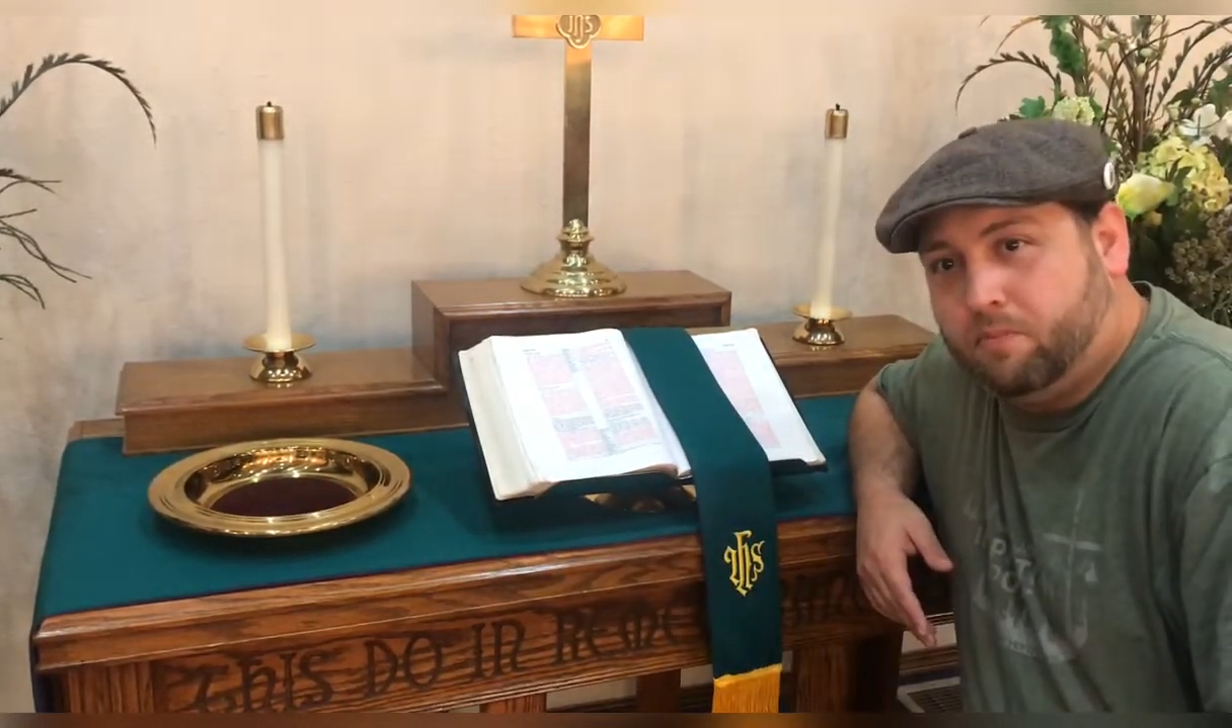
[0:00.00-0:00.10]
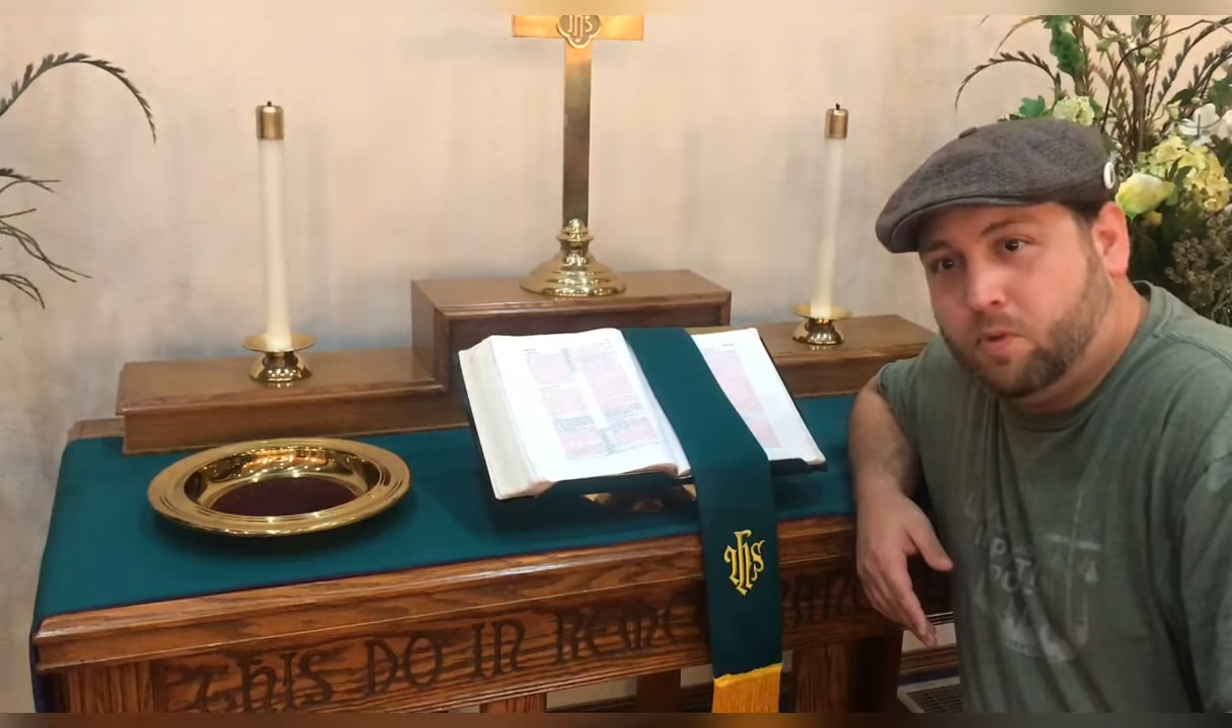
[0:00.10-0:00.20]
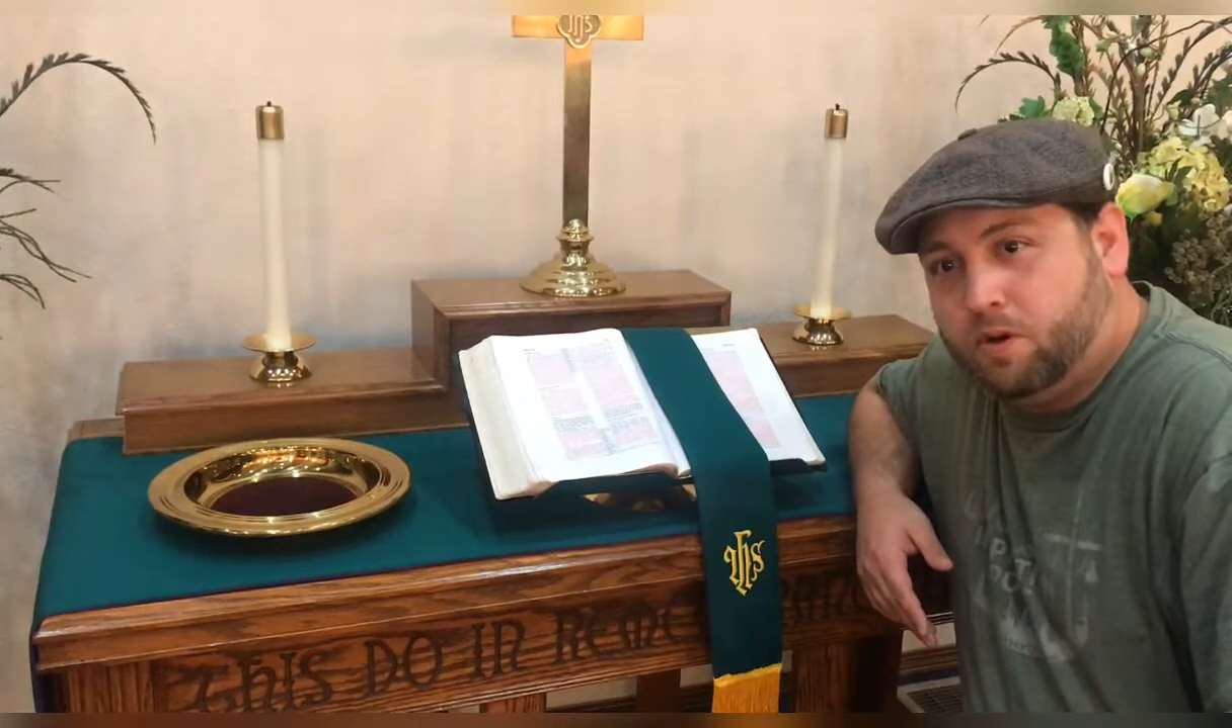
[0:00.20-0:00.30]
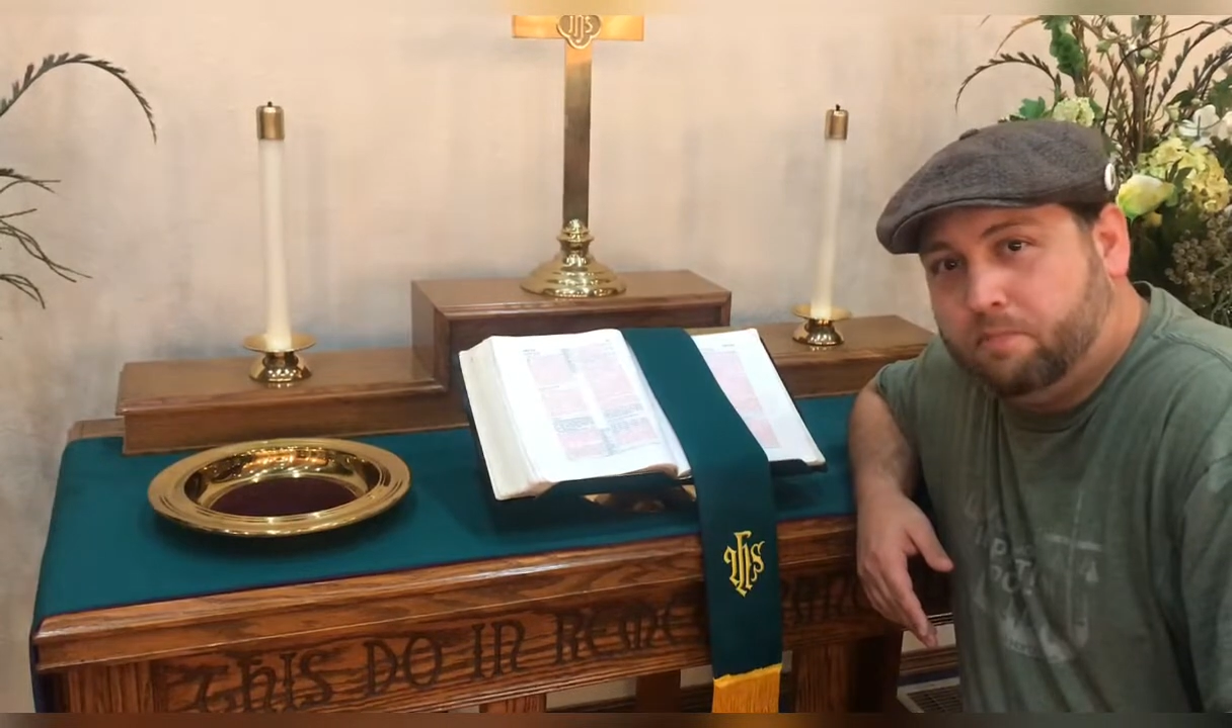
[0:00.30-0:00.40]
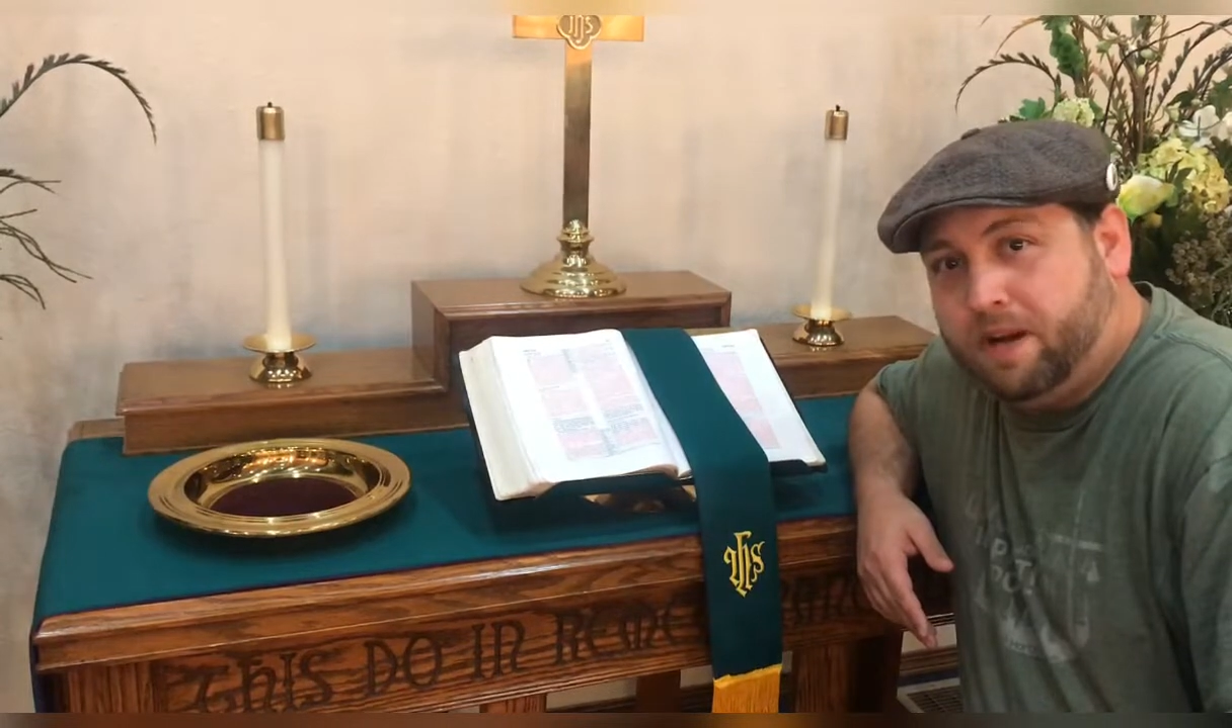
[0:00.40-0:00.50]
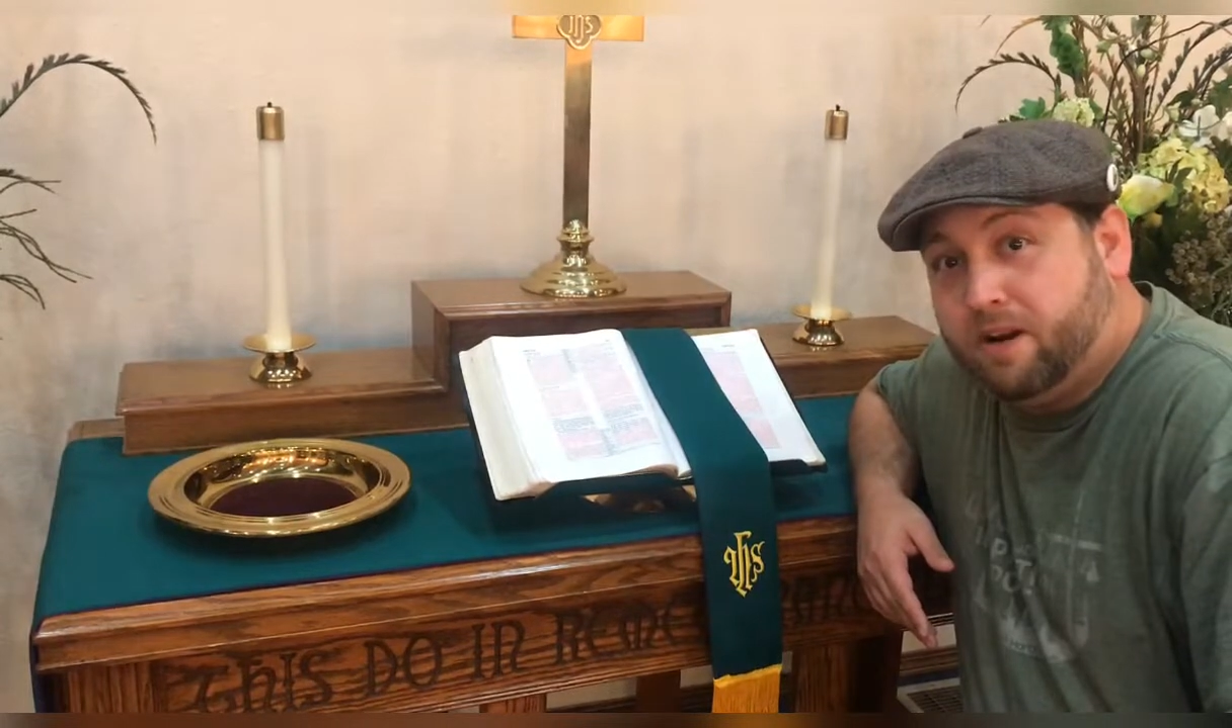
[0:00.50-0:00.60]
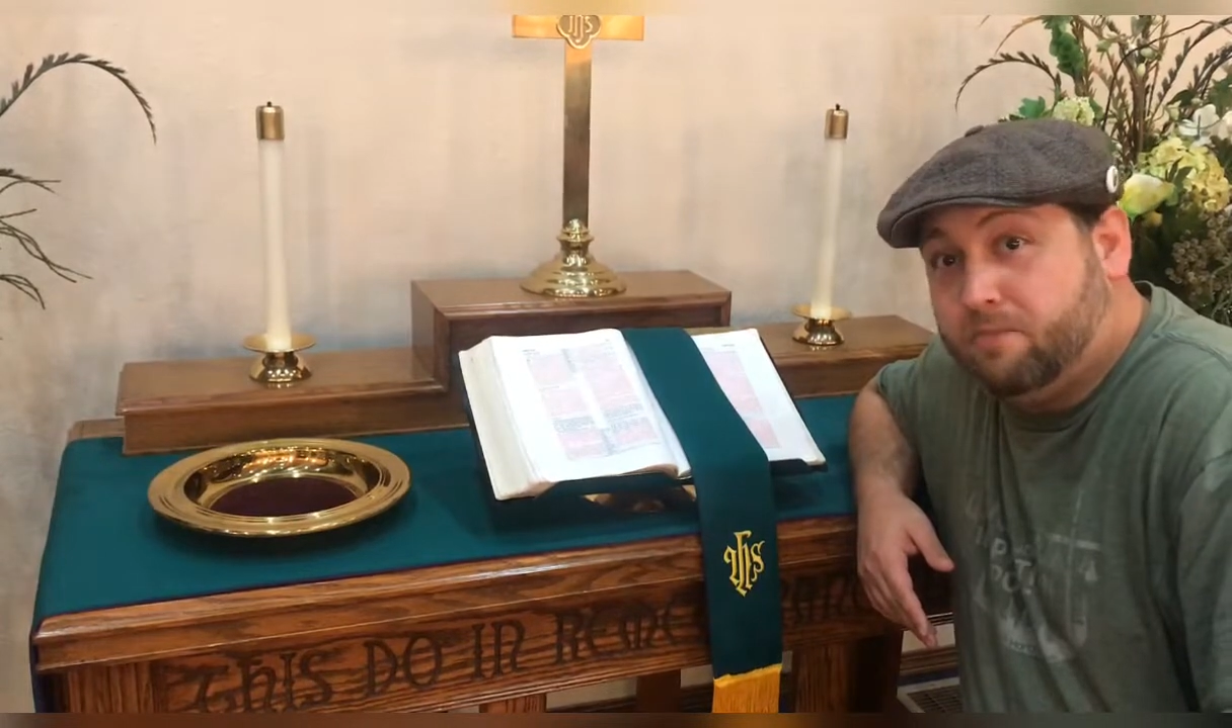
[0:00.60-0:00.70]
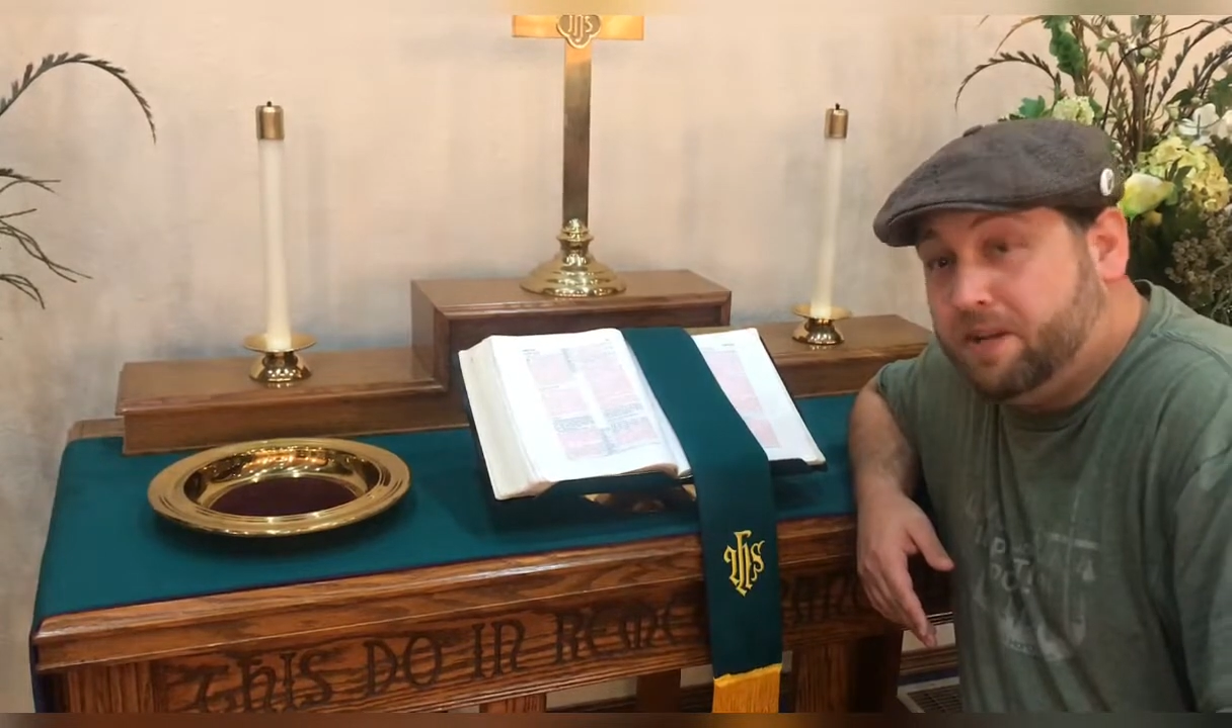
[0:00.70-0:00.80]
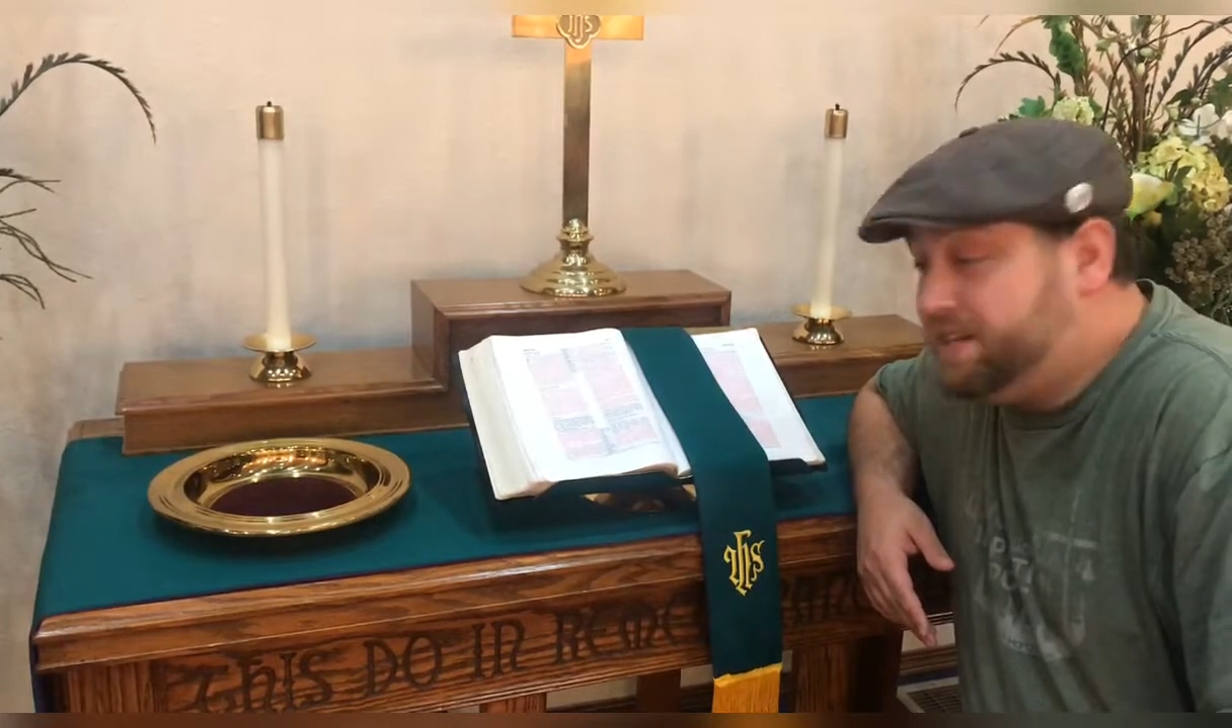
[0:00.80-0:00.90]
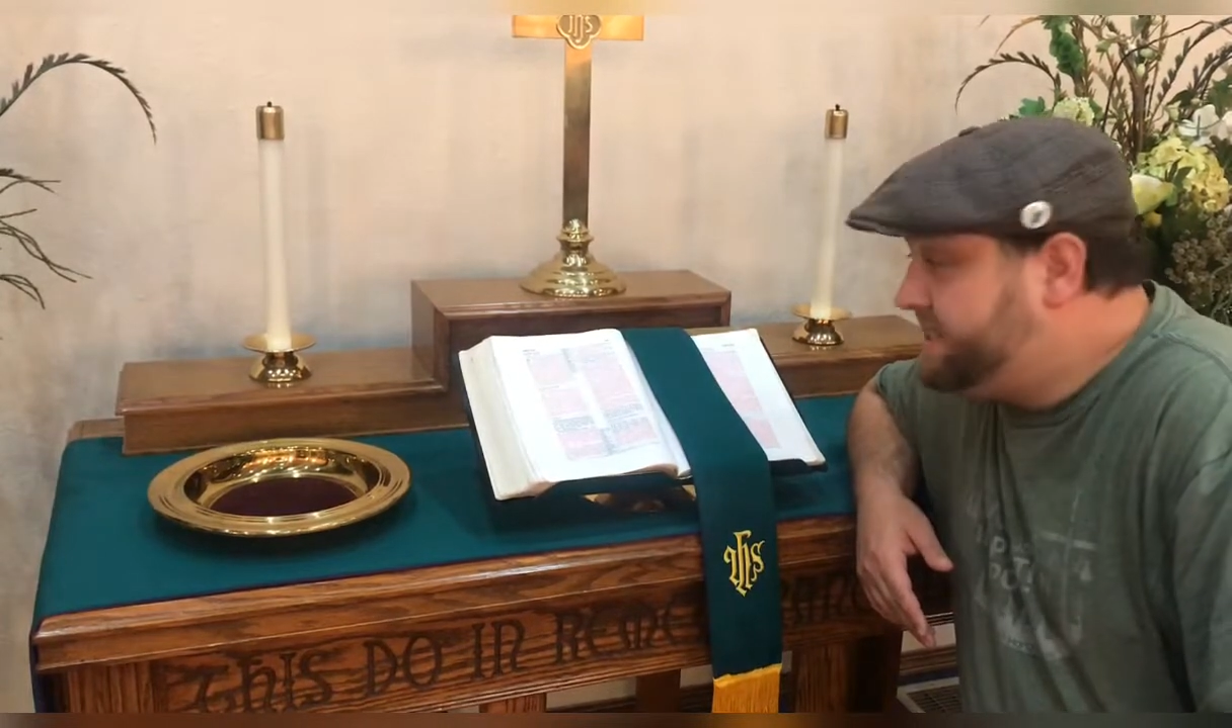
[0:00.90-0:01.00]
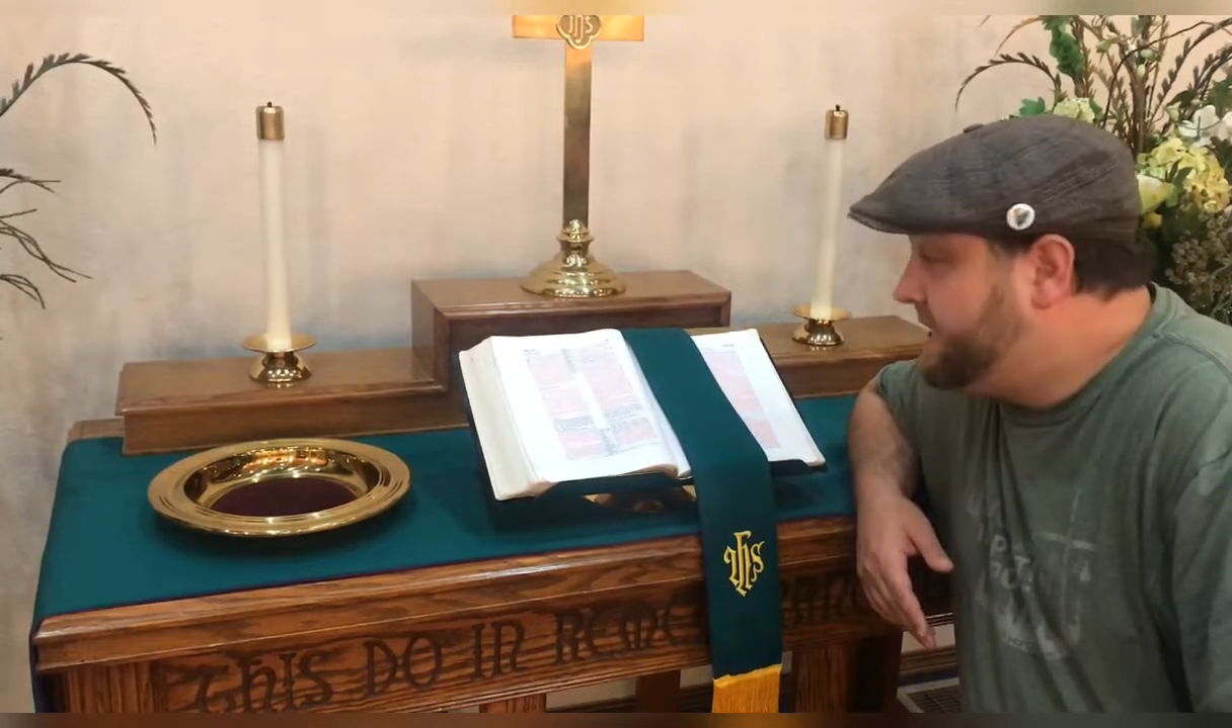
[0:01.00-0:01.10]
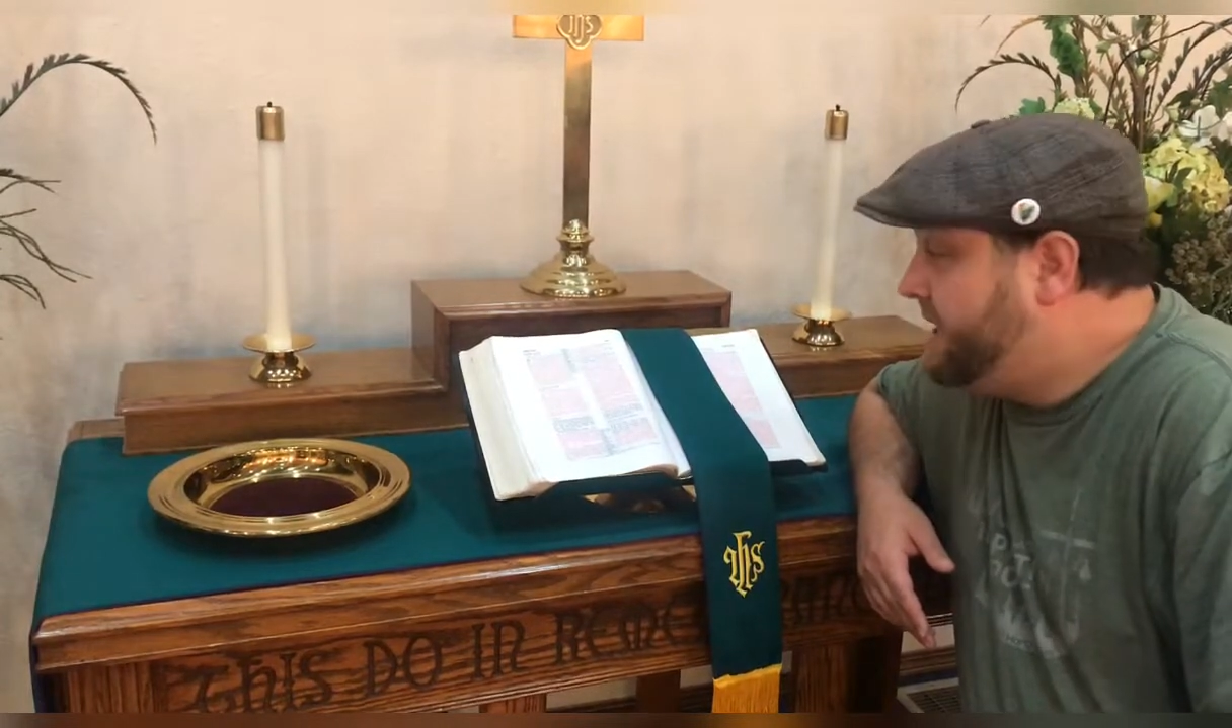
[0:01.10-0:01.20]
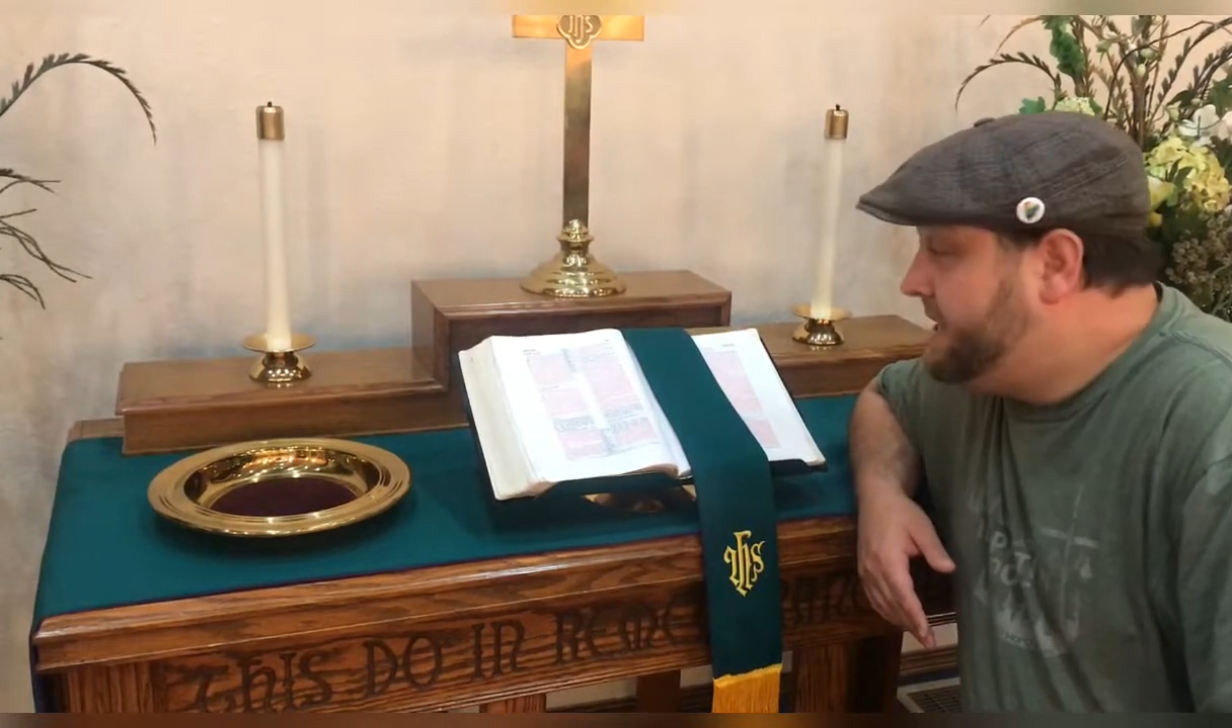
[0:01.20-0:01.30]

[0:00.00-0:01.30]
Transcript: word paraments